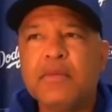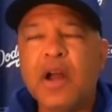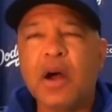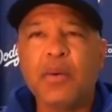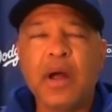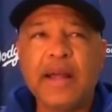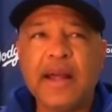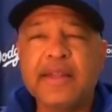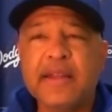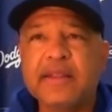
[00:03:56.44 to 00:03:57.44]

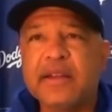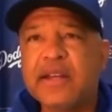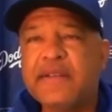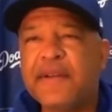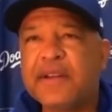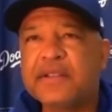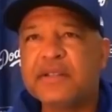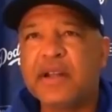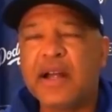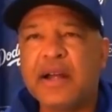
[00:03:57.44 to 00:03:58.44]
I think the
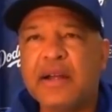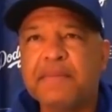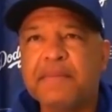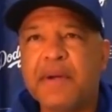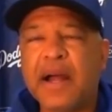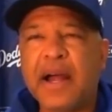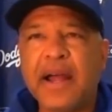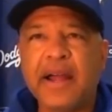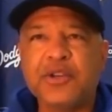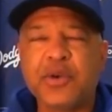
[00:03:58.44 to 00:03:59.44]
defense,
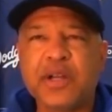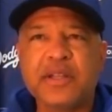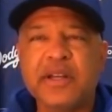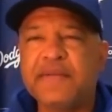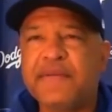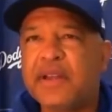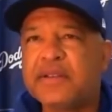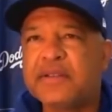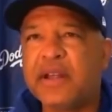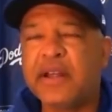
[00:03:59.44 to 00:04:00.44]
I trust the
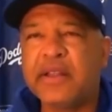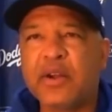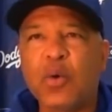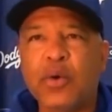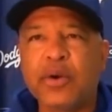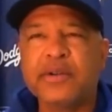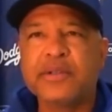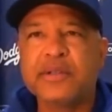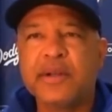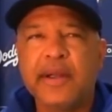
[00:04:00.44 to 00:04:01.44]
defense in the
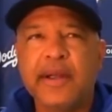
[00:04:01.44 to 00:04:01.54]
corners.